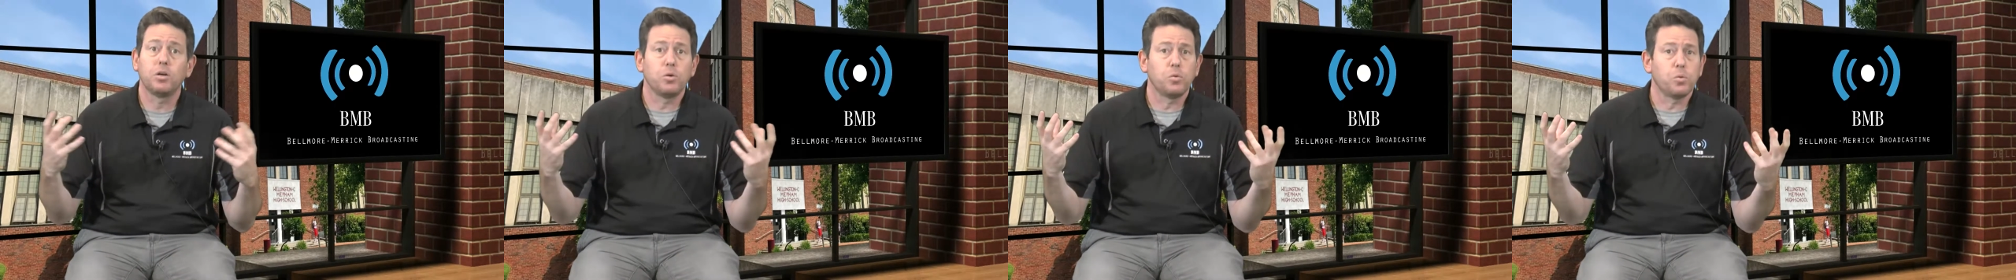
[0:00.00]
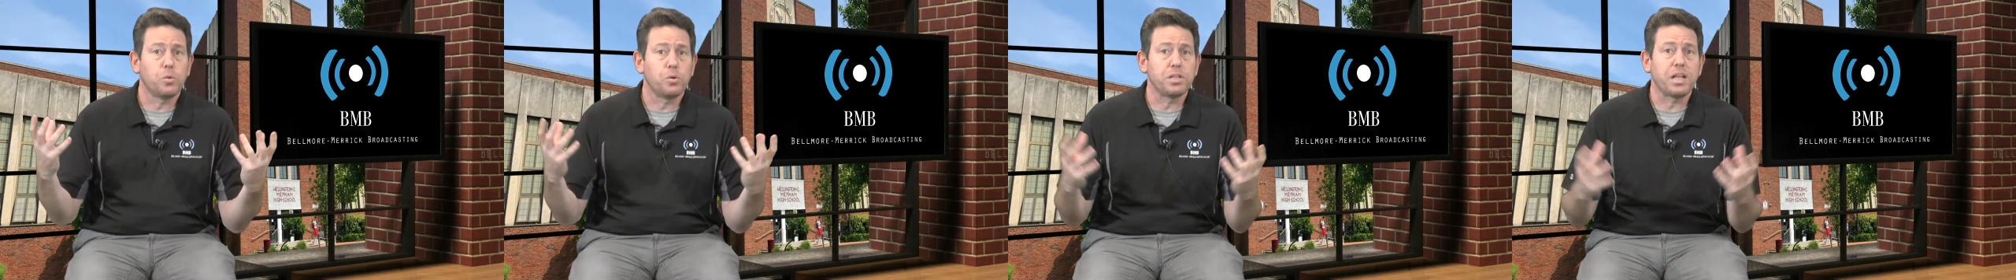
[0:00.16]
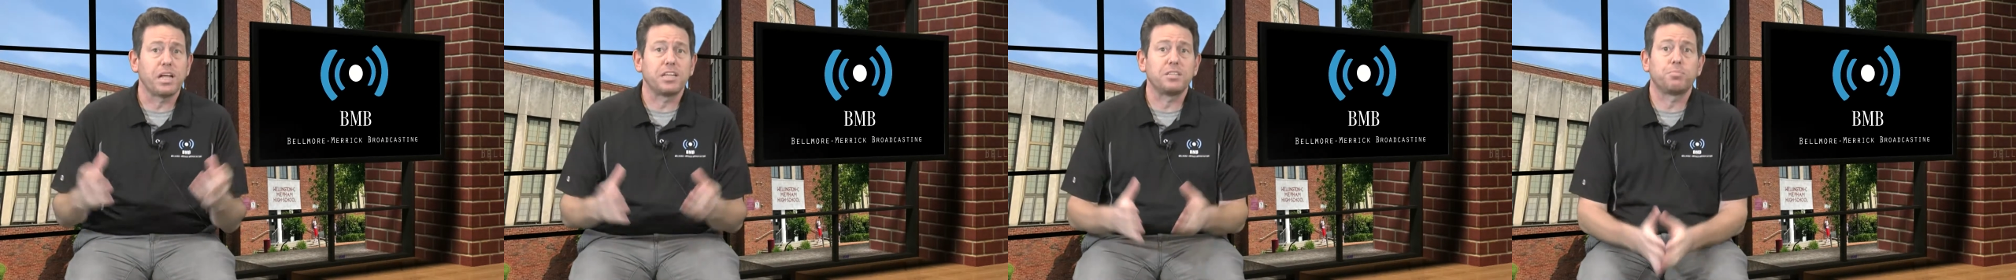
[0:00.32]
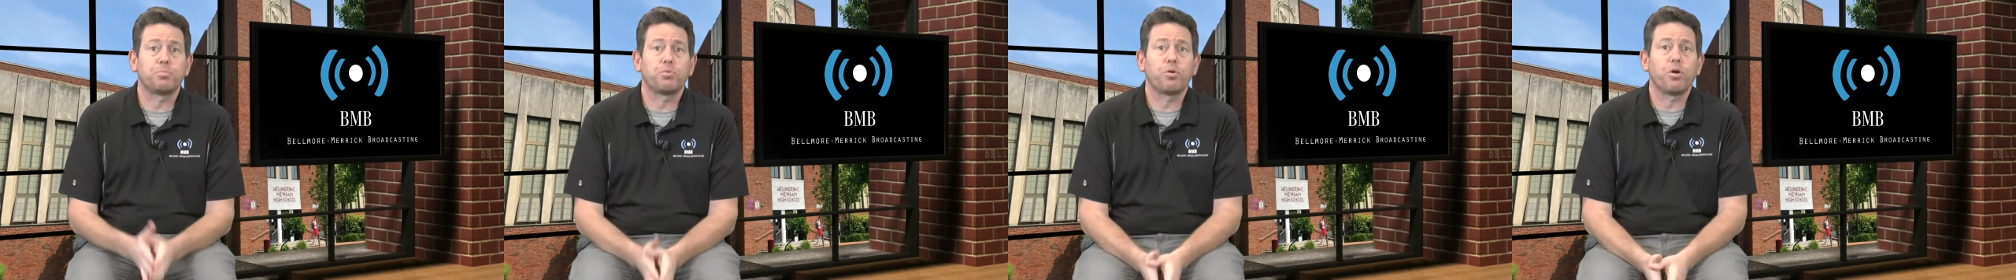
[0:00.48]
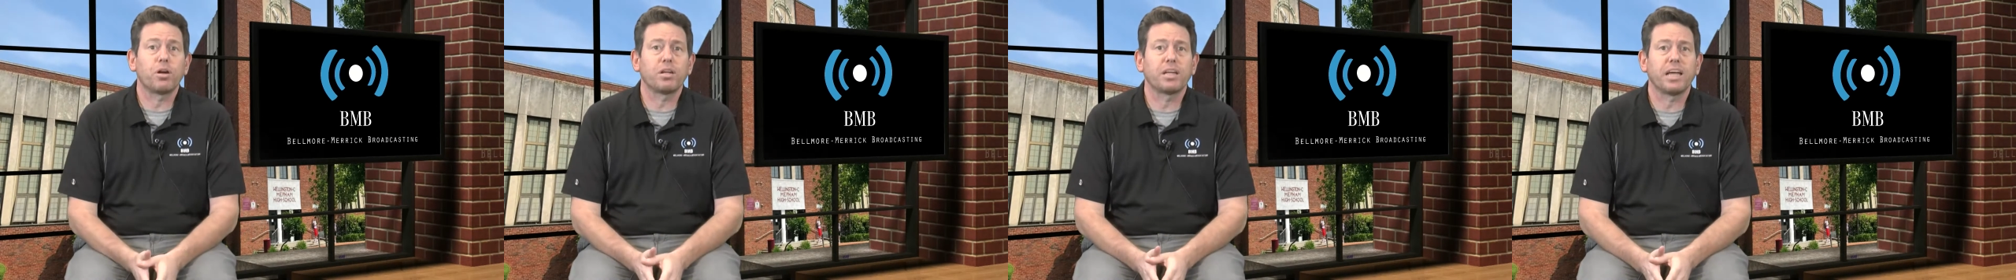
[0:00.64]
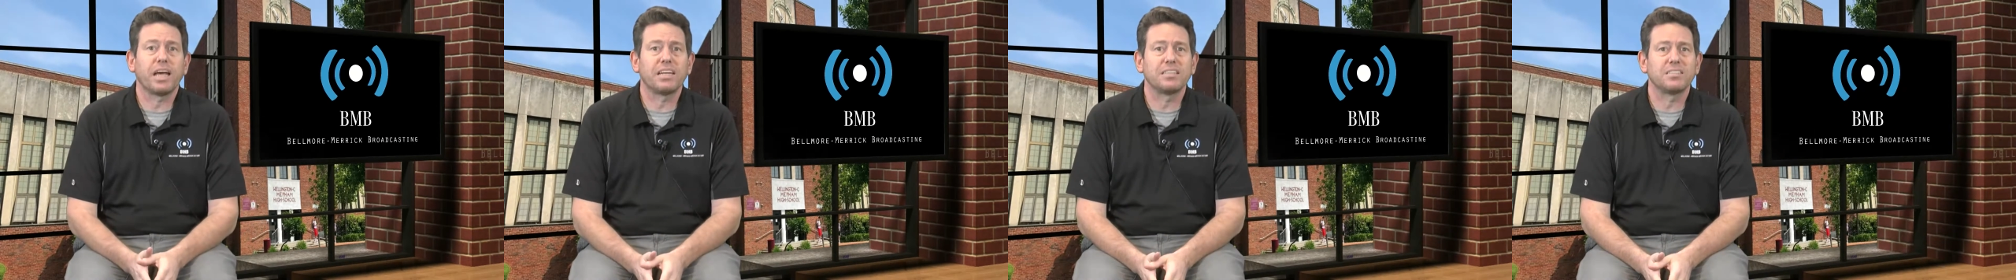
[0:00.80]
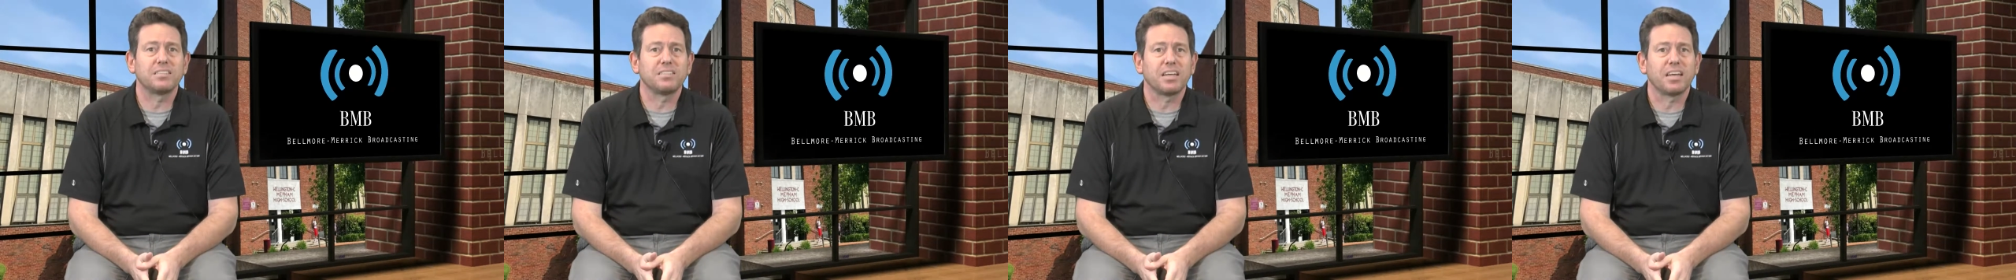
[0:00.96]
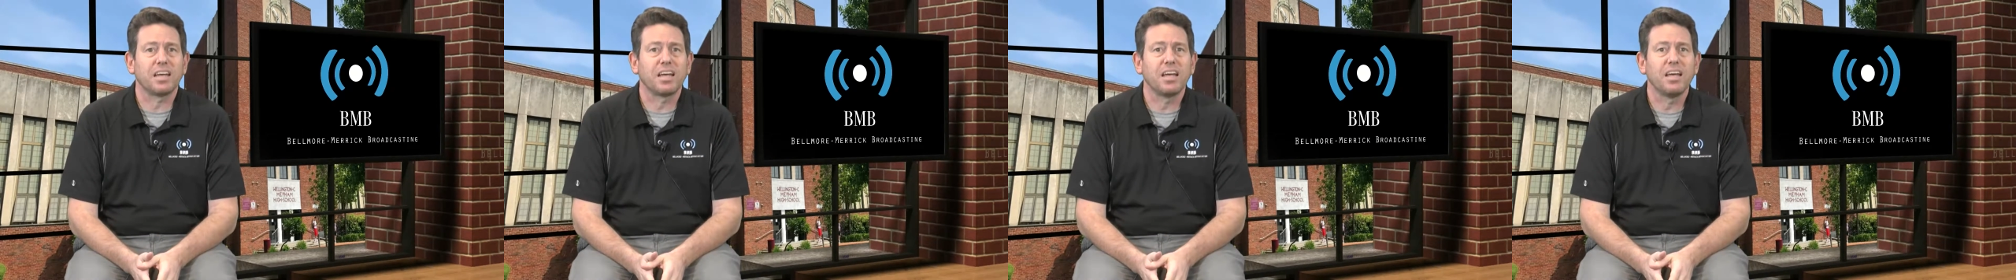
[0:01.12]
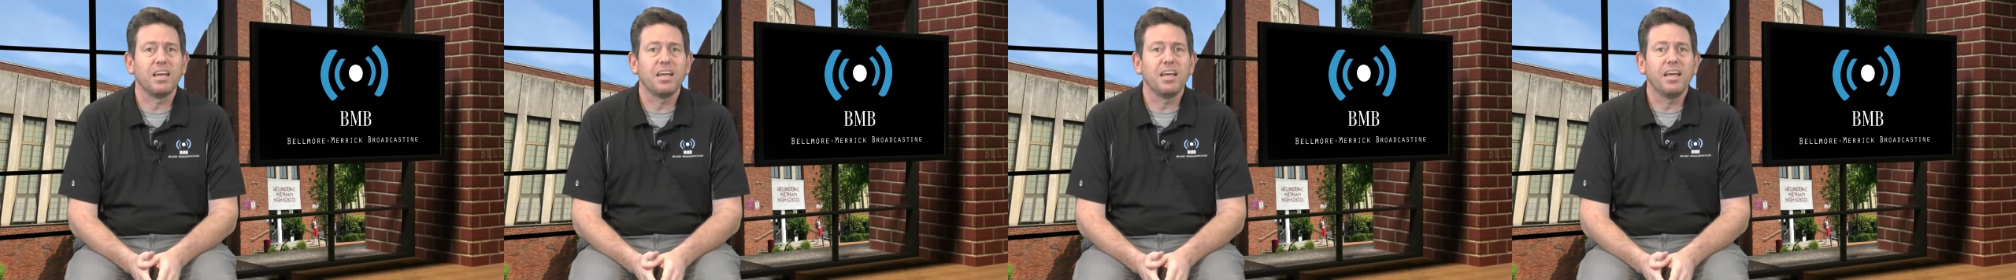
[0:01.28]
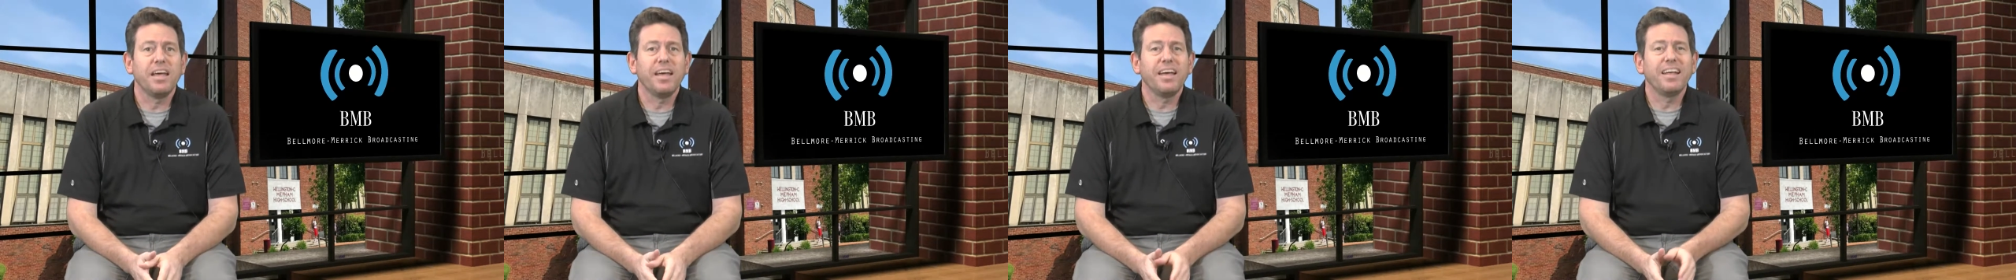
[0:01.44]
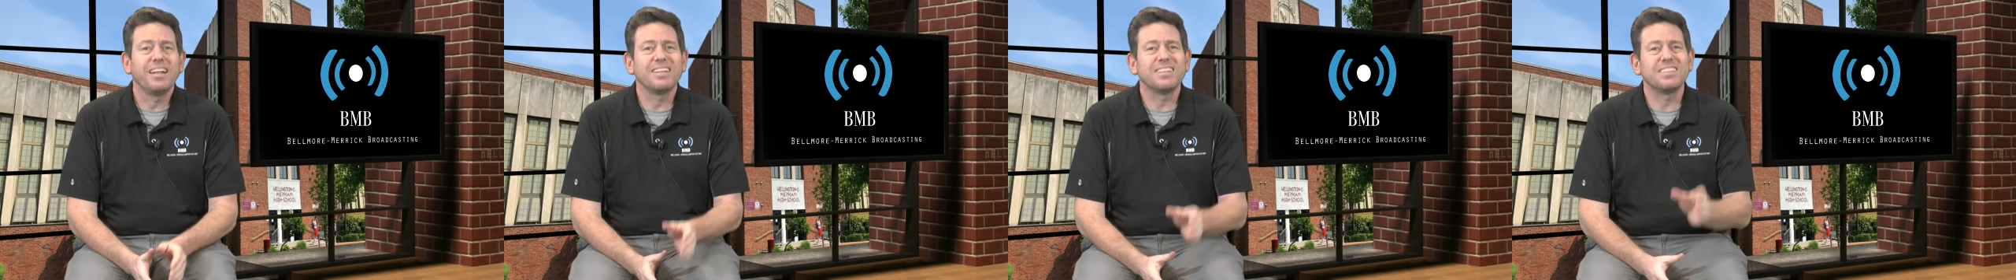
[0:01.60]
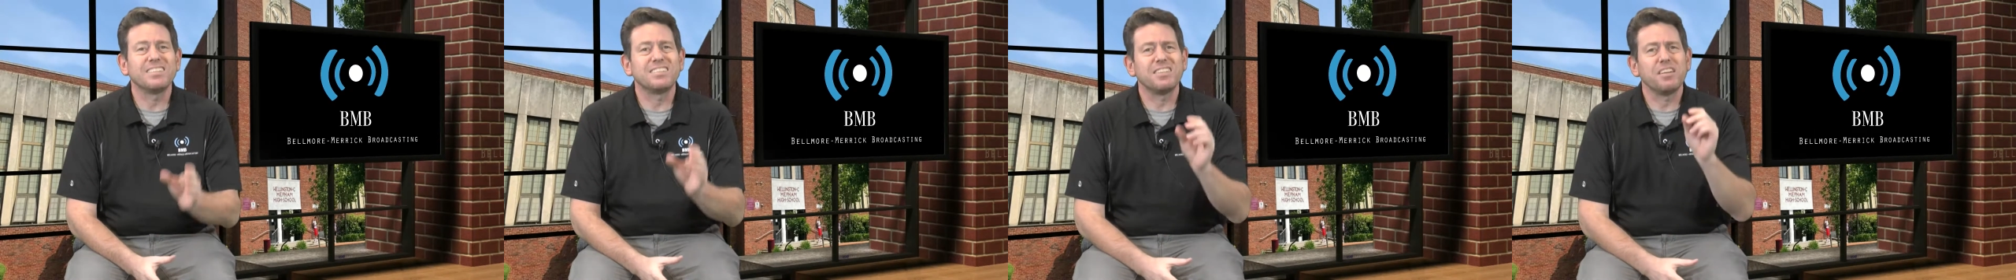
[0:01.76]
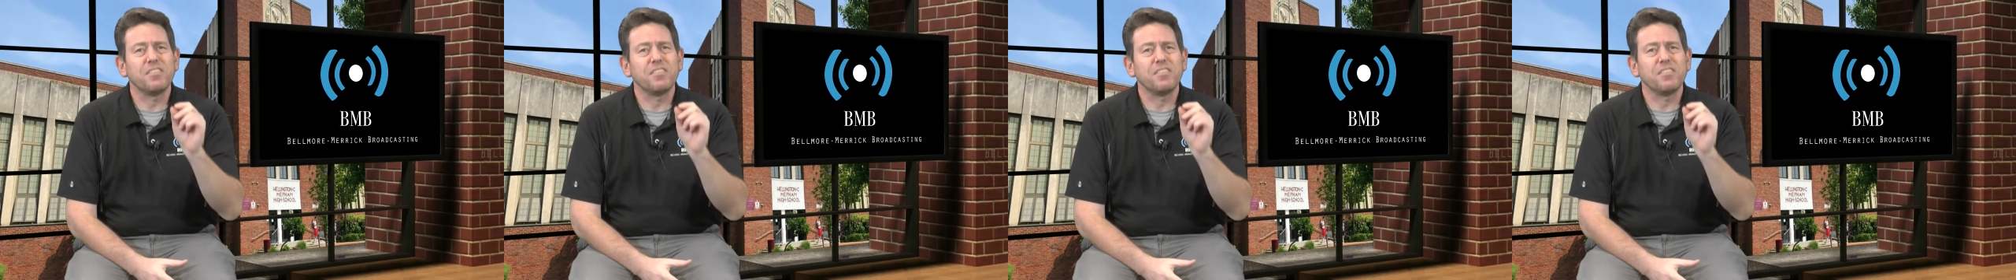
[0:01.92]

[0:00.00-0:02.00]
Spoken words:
Well, that's broadcasting. Listen, if